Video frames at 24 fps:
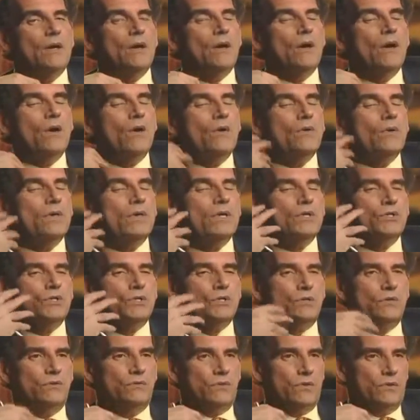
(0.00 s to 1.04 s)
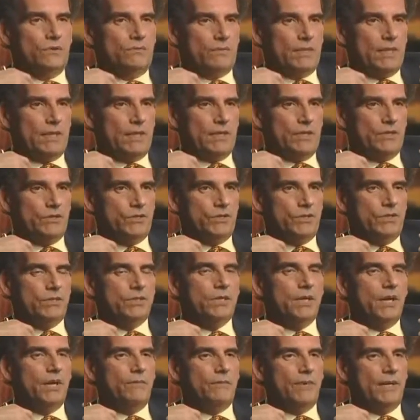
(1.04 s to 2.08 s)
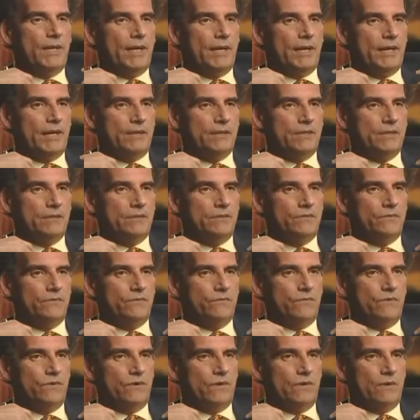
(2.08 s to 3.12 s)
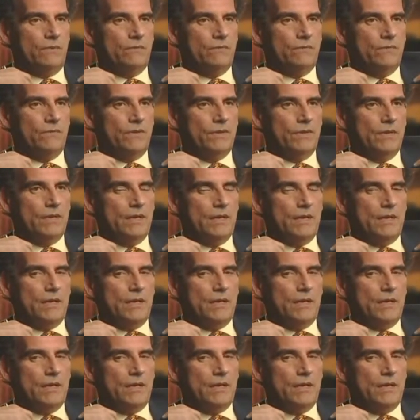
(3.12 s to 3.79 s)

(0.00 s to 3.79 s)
The whole issue of homology, commonality of form,